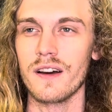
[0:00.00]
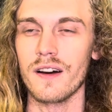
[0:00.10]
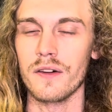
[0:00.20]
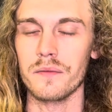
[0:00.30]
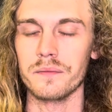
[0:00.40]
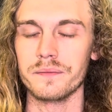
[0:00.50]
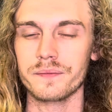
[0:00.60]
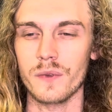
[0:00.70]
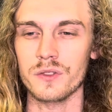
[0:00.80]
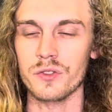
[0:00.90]
um,
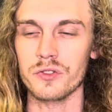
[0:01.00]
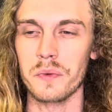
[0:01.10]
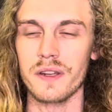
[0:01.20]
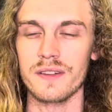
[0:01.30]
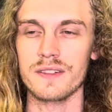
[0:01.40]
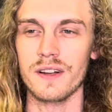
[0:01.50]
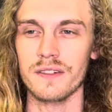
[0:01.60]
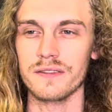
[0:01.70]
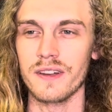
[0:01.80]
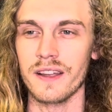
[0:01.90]
on social media and stuff.
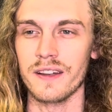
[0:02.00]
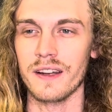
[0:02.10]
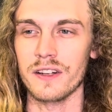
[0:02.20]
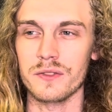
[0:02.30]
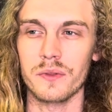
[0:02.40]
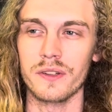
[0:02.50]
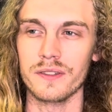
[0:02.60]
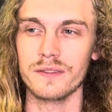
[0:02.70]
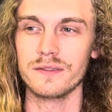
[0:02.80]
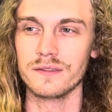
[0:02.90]
And I just wanna,
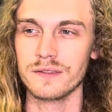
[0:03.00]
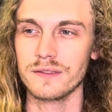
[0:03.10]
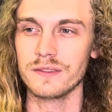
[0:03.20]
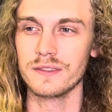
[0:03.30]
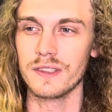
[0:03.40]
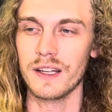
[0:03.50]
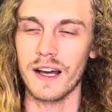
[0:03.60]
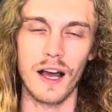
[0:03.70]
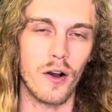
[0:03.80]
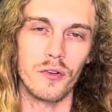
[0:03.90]

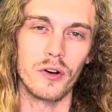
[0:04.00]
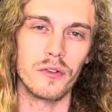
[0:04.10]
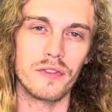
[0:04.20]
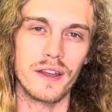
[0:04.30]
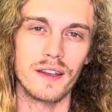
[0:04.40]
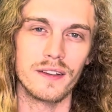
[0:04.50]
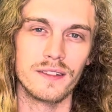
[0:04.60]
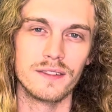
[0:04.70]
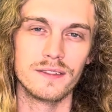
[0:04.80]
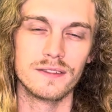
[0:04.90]
I don't know if they
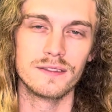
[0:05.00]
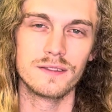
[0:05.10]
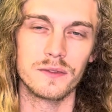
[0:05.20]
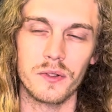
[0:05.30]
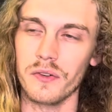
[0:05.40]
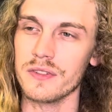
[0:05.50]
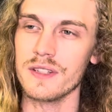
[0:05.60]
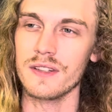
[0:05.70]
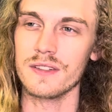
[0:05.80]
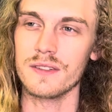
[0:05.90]
will ever
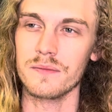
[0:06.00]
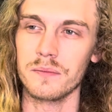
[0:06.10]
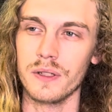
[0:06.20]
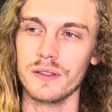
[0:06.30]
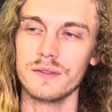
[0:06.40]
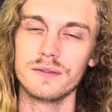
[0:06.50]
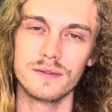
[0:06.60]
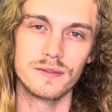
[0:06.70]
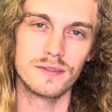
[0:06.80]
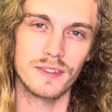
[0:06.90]
see this, but
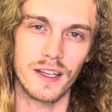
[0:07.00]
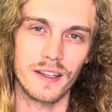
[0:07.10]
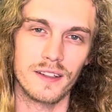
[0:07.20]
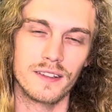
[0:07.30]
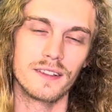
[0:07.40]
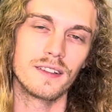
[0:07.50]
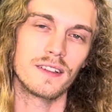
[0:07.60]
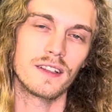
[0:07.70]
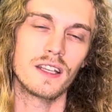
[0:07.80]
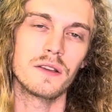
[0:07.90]
hey,
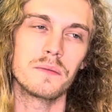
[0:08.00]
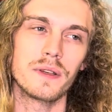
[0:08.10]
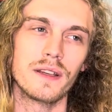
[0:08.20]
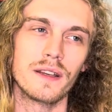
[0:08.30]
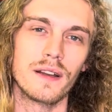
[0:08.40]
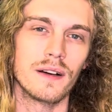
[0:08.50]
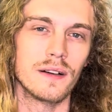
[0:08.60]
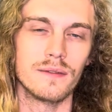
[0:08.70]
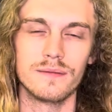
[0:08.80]
keep it up.